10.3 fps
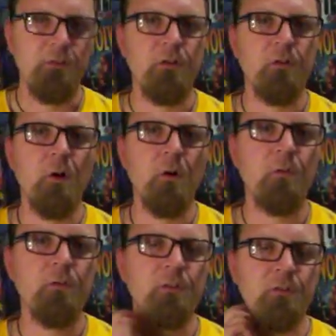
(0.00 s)
you
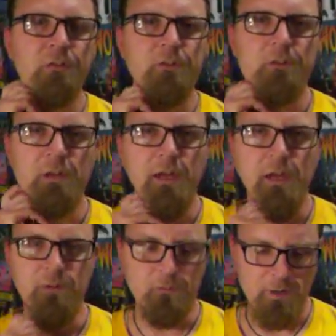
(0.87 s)
know, since
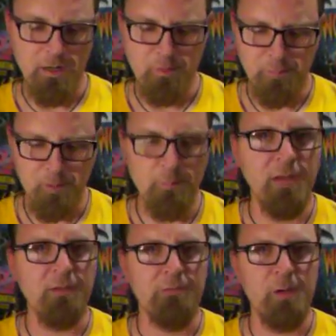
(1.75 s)
I write a Peter
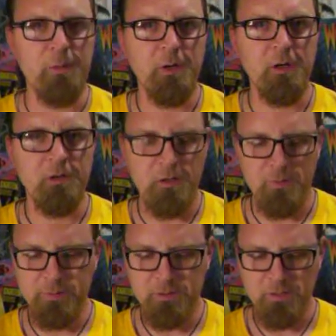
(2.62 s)
Pan the Vampire
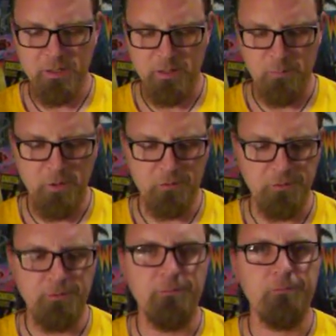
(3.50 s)
comic, I am
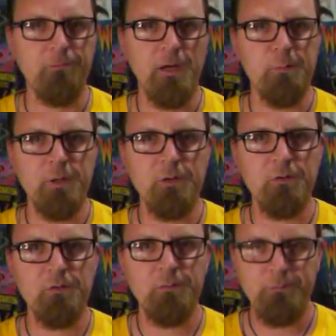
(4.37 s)
partial to
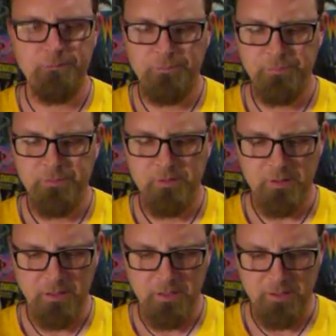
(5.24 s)
vampires,
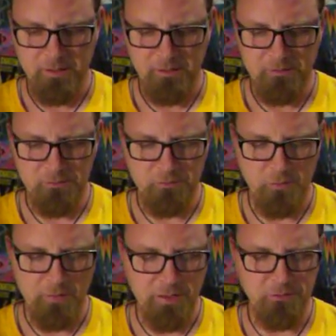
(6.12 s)
and
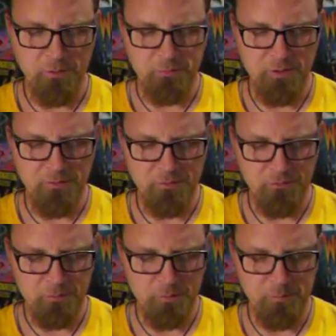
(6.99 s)
so I jumped on
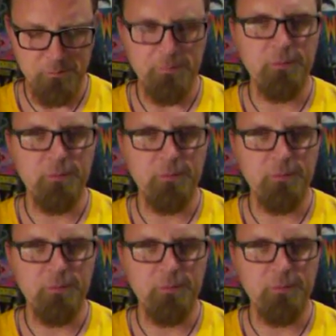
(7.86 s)
this one.